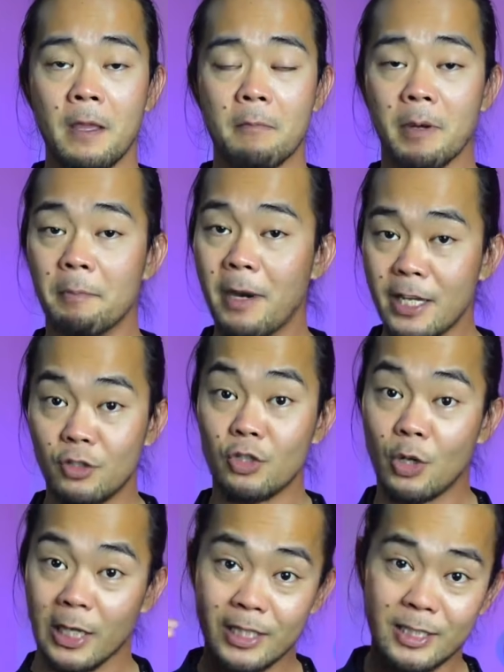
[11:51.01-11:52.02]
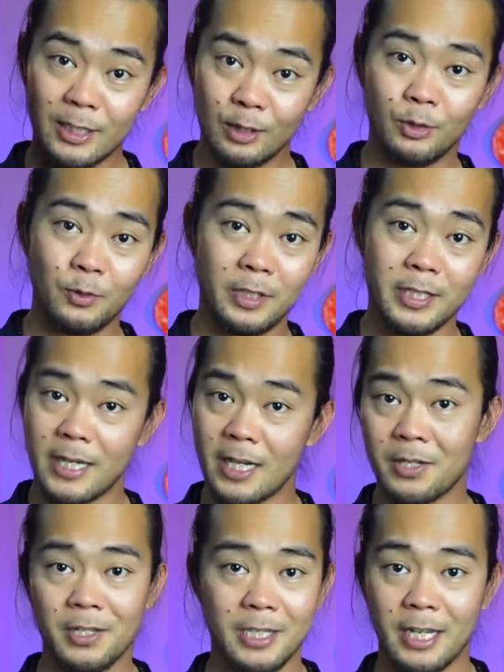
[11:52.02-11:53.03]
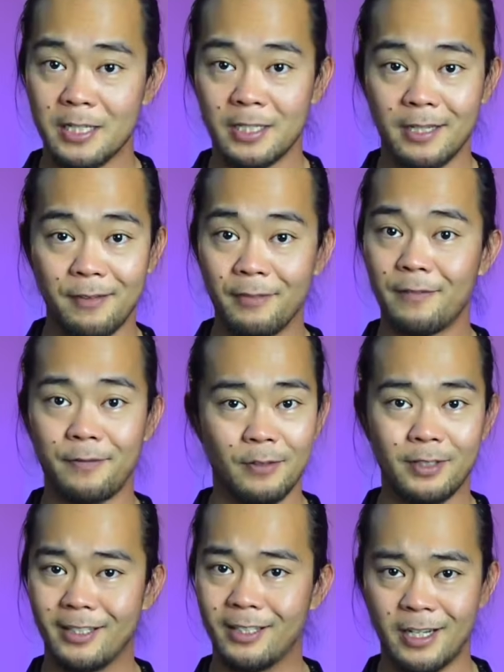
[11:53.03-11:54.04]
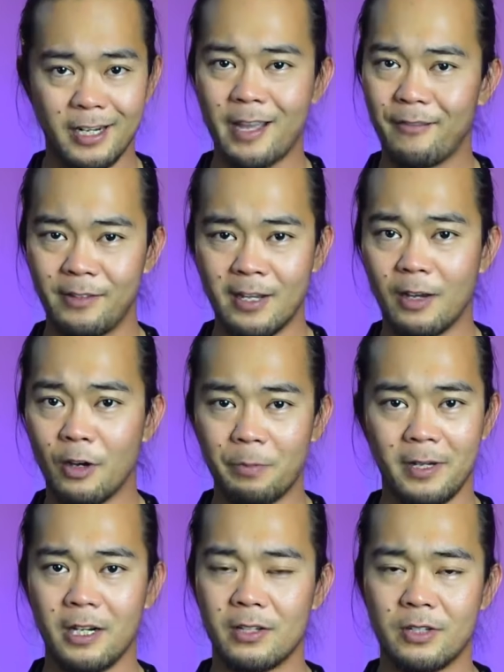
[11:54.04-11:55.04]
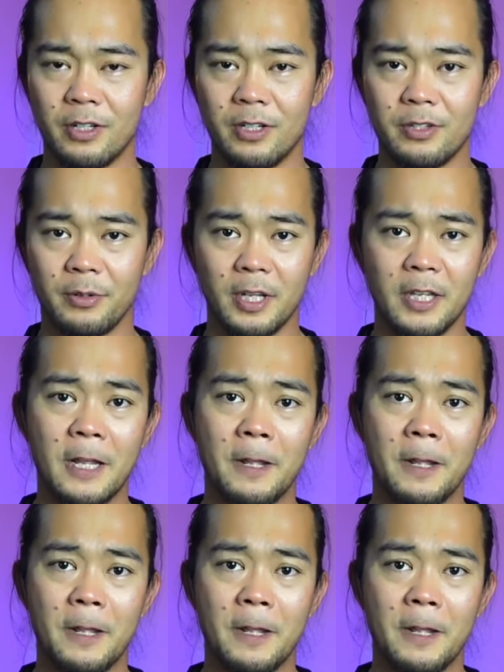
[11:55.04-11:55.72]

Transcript: But mind you, you can still do these exercises even if you did not have the open heart surgery.